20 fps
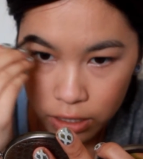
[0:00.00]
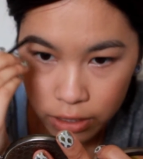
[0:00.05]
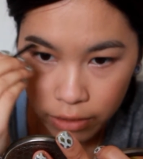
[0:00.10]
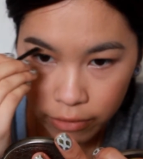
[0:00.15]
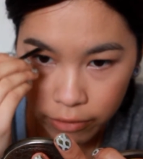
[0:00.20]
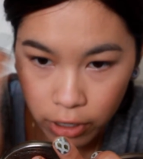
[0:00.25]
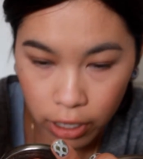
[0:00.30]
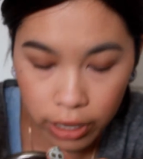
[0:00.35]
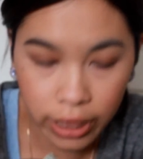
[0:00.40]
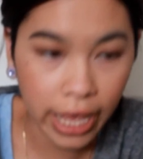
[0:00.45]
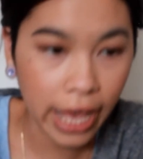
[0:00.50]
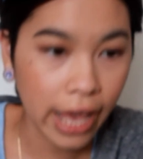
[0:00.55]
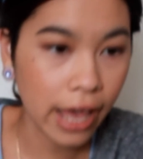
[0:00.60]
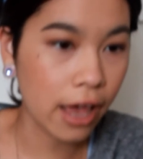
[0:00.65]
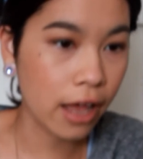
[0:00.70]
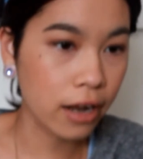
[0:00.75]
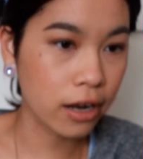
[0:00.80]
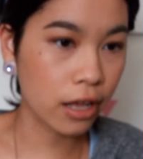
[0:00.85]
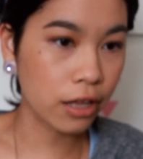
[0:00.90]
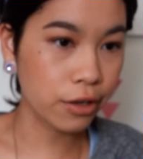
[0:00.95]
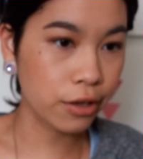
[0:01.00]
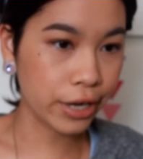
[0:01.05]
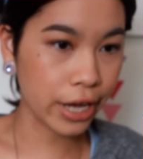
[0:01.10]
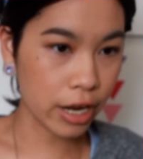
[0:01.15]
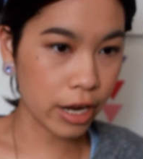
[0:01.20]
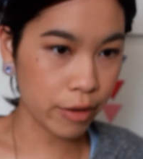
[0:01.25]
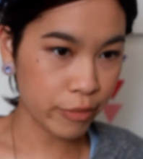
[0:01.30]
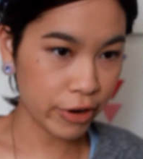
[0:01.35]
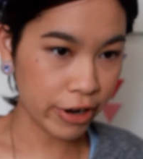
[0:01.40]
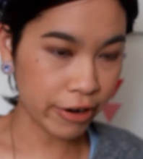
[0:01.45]
I've got that, and I look
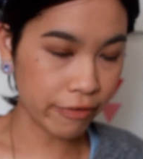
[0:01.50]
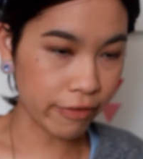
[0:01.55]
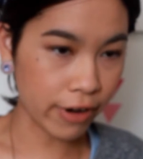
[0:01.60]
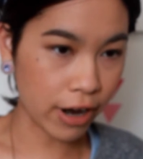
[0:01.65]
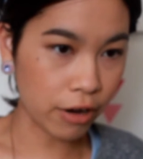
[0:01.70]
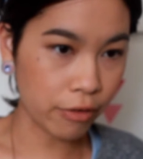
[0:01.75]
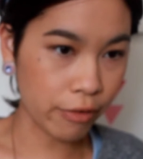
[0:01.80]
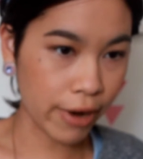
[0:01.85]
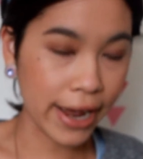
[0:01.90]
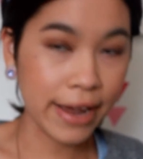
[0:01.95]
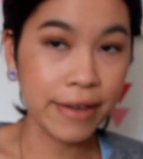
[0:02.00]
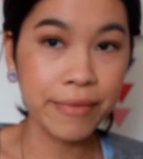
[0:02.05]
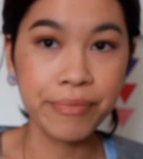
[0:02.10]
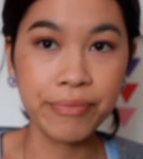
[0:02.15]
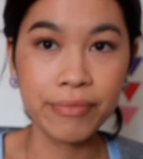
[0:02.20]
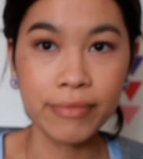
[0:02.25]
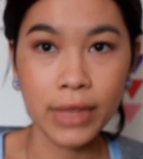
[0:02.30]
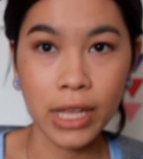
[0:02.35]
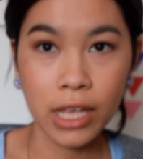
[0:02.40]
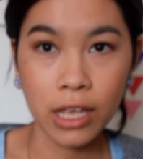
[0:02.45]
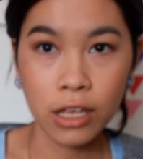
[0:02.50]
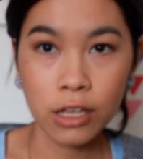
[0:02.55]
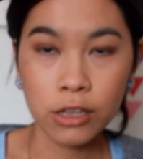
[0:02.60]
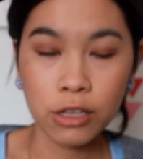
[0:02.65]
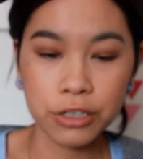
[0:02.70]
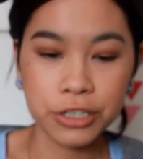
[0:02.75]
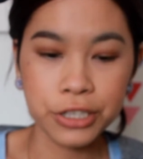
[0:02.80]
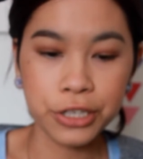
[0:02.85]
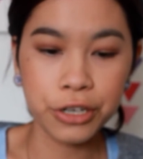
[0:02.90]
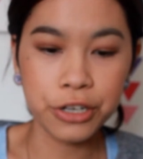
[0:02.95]
at a mirror far away.
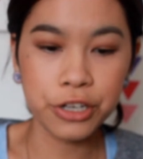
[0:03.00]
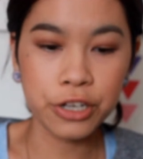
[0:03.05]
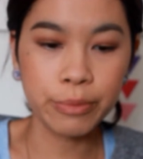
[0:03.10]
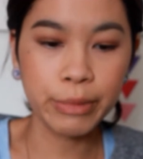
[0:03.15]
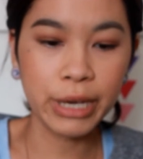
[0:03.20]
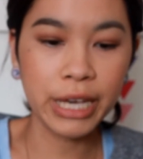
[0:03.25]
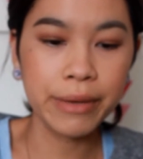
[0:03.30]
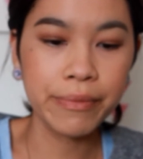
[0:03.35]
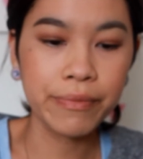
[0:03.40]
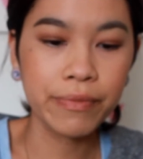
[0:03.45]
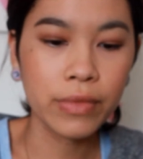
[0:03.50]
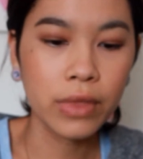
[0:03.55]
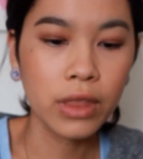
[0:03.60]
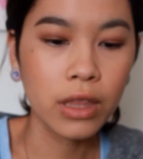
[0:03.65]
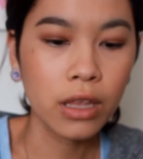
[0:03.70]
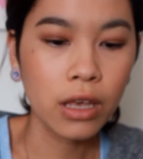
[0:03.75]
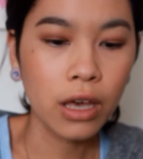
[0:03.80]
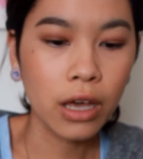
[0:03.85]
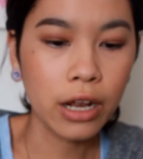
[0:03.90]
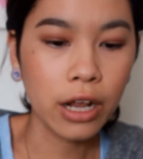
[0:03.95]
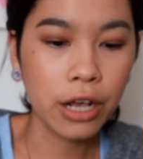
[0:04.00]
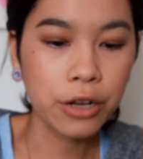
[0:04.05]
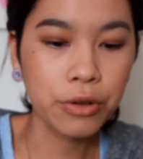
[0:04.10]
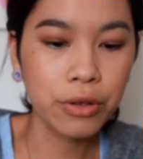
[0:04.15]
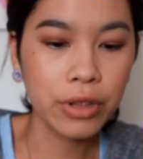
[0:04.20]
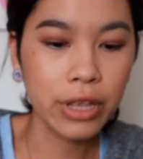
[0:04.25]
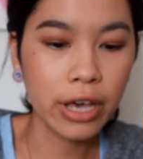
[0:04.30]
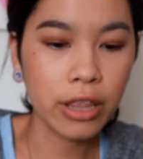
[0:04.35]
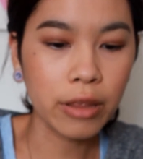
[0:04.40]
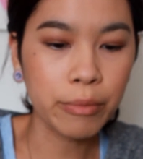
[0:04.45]
Looks good to me. And I
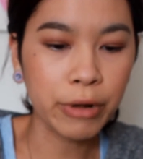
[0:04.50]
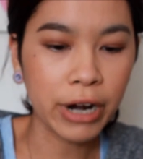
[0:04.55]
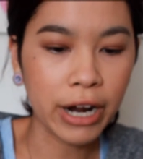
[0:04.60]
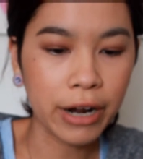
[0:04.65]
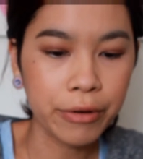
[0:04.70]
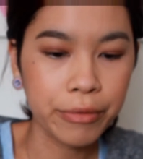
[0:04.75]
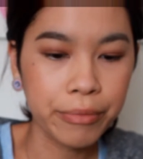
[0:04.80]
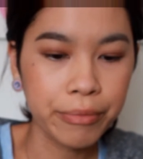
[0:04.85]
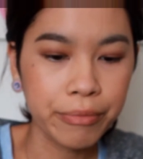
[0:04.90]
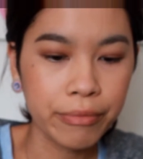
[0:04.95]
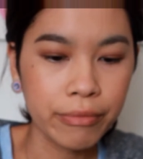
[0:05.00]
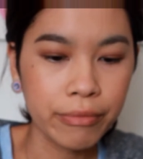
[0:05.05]
do the other brow.